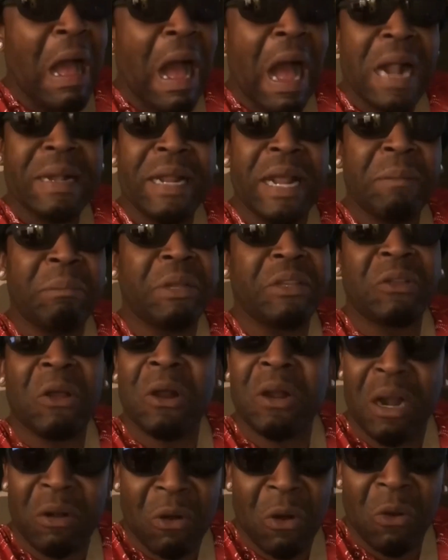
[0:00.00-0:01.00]
And then me
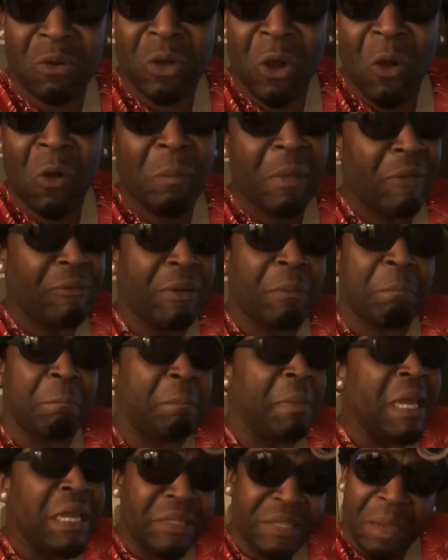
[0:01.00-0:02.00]
turn around now. Me have to
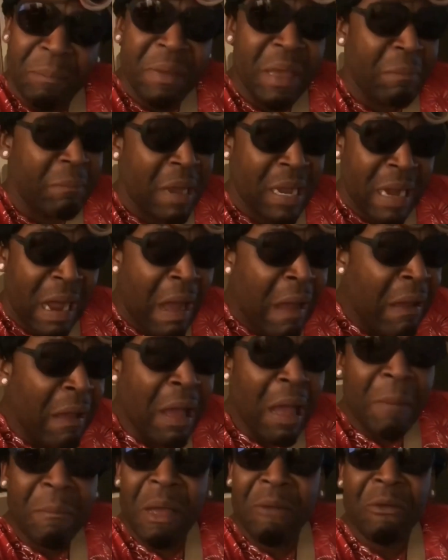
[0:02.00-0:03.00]
beat your baby mother.
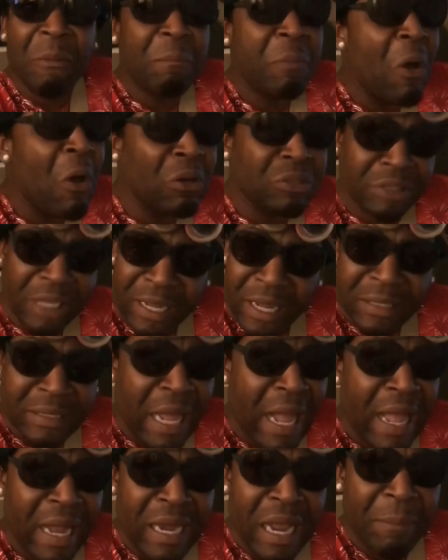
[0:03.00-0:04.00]
Me have to punch your
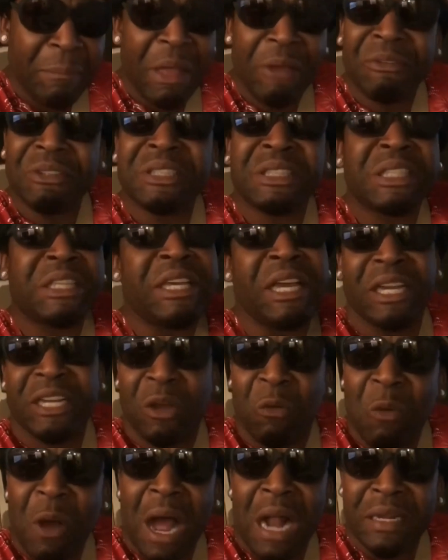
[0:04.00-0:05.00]
tire there. Me have to scale
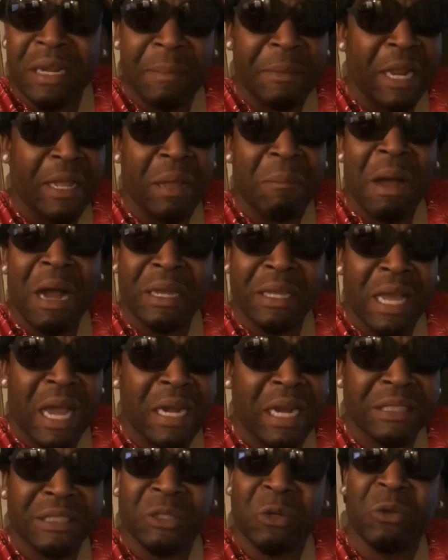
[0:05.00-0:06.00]
your wall them in your
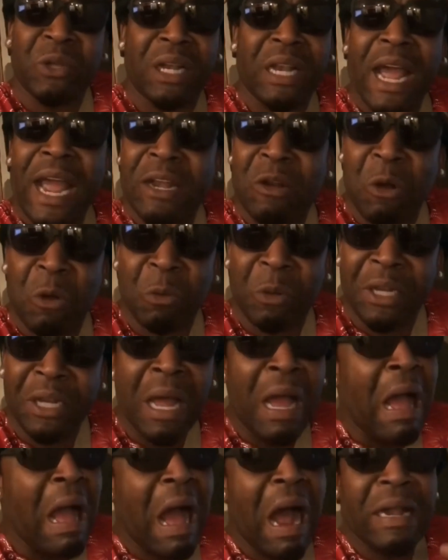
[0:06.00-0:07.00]
backyard and see who you lie down
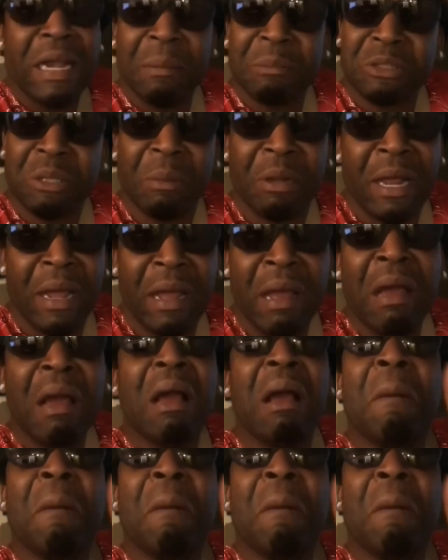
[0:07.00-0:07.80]
with. And them somebody.